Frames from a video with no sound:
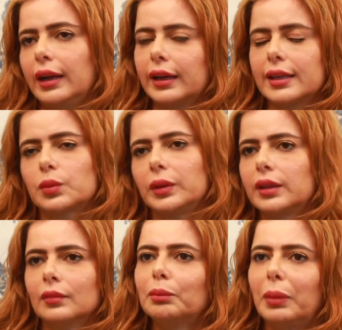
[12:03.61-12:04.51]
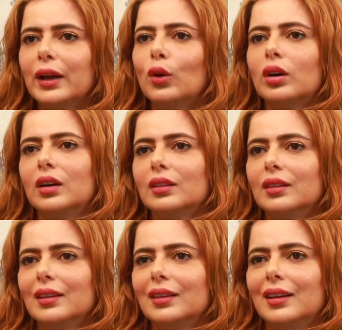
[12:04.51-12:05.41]
I raced with. Bayonga
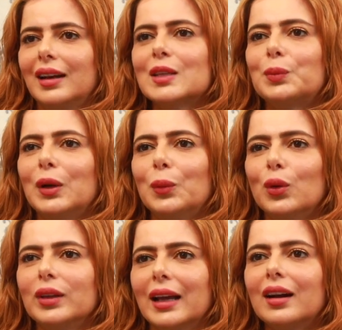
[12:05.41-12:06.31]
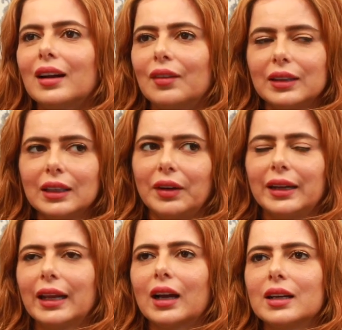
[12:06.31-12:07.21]
race panumodhu. If I
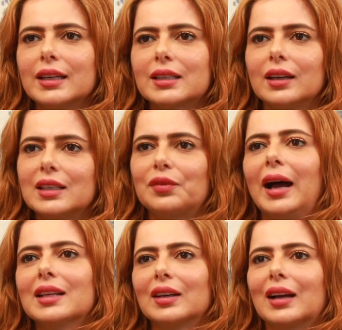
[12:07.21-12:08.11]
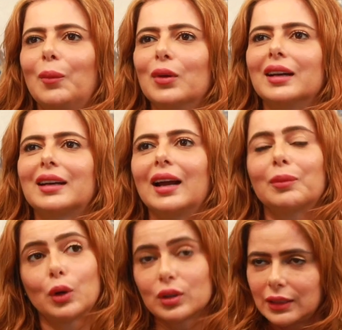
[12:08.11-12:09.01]
take Ajith sir, his fans will come on the
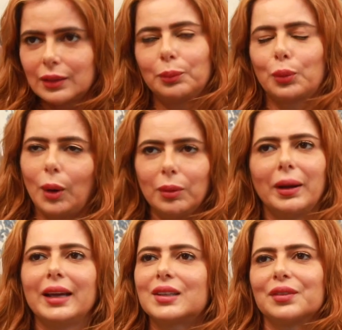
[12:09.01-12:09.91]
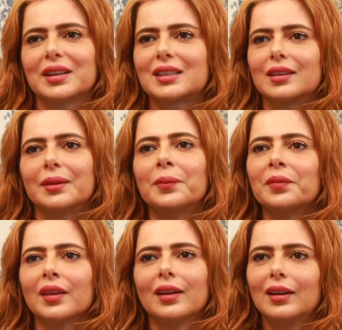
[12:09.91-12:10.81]
track because the problem aichi first.
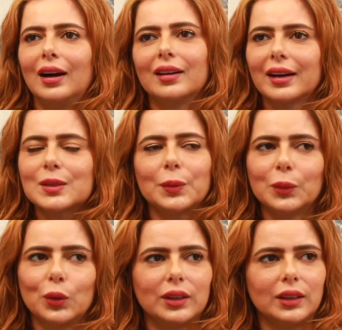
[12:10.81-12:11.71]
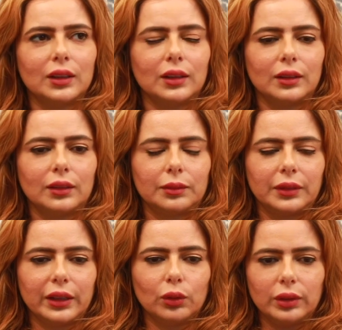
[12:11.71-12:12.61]
Uh, race panumodhu
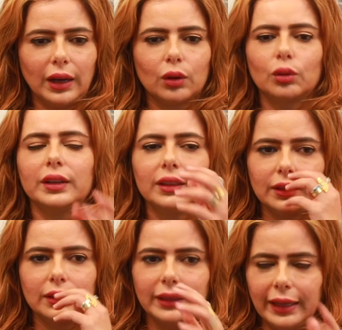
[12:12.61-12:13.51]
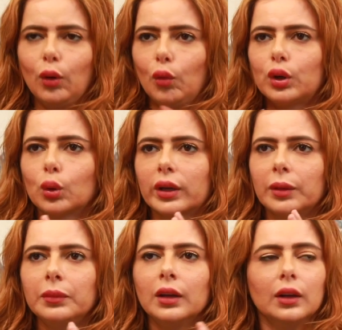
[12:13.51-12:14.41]
edo yaro vandu they overtook him.